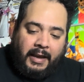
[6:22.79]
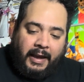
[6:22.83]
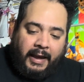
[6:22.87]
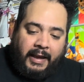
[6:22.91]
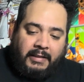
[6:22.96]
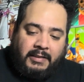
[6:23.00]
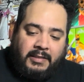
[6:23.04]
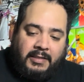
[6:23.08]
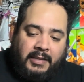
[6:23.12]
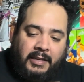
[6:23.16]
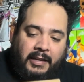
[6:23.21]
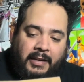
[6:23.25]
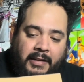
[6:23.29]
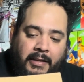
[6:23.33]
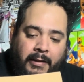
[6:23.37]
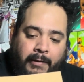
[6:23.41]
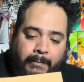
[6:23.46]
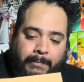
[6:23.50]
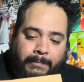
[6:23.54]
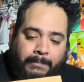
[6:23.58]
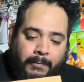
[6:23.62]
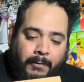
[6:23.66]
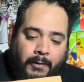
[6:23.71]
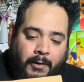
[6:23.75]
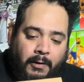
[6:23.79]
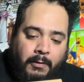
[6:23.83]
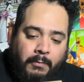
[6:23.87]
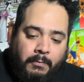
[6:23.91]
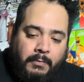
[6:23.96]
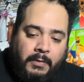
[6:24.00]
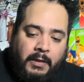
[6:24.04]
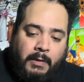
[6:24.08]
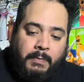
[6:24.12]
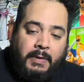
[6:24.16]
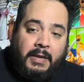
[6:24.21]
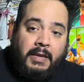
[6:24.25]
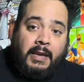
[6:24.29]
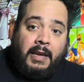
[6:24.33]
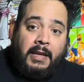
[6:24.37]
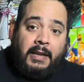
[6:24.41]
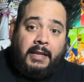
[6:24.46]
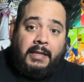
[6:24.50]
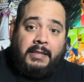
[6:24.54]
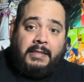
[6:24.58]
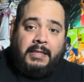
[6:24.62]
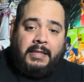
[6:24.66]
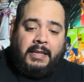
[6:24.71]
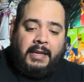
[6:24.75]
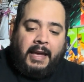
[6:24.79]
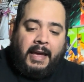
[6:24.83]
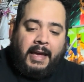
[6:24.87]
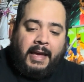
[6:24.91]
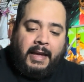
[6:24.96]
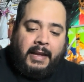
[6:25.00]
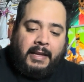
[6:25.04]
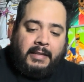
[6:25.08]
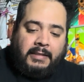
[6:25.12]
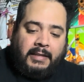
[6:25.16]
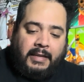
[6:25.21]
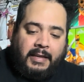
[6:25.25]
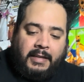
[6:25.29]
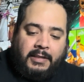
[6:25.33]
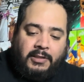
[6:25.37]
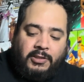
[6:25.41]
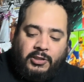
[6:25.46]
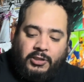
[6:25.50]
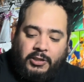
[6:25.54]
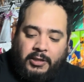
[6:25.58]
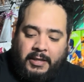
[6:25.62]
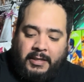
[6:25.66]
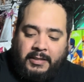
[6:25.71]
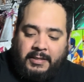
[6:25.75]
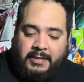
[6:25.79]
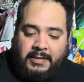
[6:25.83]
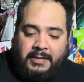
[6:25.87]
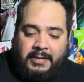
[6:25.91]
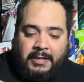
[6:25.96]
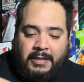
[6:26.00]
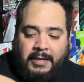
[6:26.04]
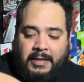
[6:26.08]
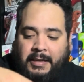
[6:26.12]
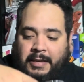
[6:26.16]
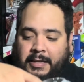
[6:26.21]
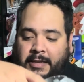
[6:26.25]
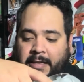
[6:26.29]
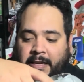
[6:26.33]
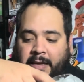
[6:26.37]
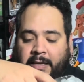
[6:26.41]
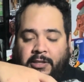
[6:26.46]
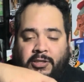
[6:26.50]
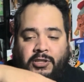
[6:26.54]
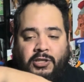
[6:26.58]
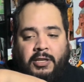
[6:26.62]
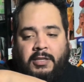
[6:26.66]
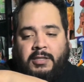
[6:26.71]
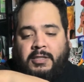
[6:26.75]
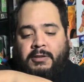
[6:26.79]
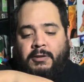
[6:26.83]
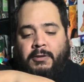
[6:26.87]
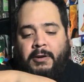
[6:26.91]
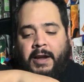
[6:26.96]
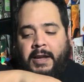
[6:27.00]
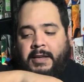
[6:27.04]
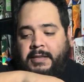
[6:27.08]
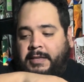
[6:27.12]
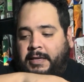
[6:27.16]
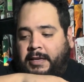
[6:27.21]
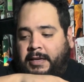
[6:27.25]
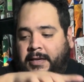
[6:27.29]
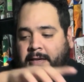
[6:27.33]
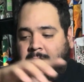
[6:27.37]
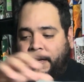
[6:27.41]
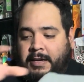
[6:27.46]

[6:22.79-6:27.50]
and seeing it from the beginning to the end is just crazy.